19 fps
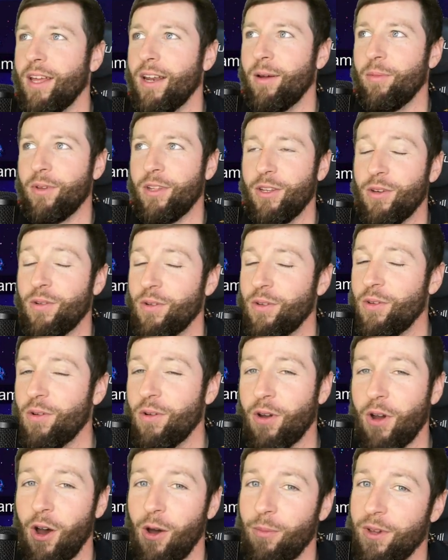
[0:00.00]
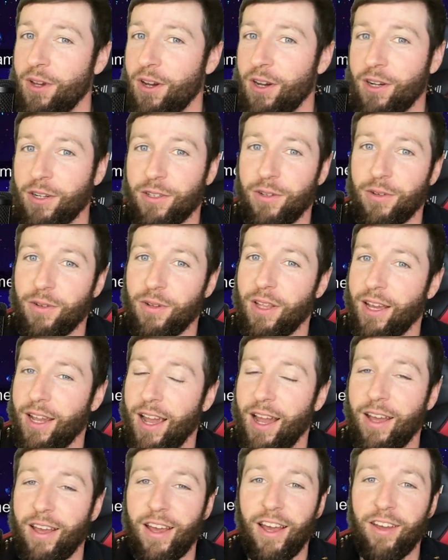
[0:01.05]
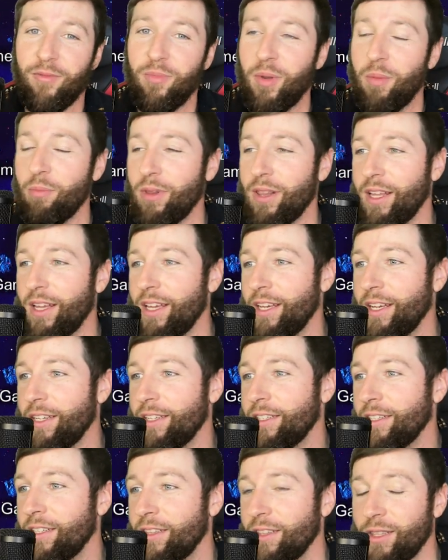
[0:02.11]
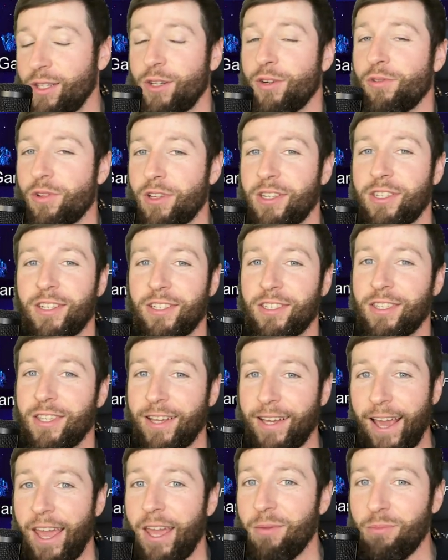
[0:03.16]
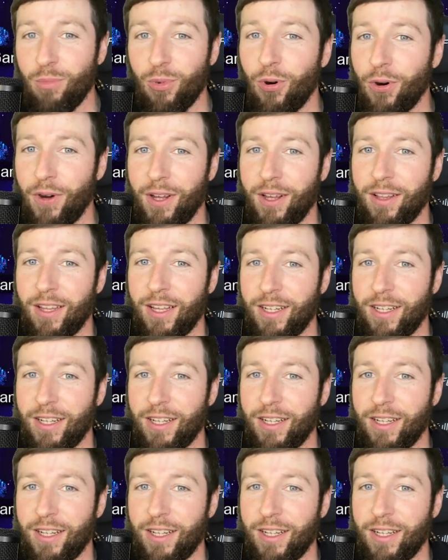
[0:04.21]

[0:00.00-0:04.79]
And I mean, you can call me Unk, dude. Like I've been playing literally since the Game Boy.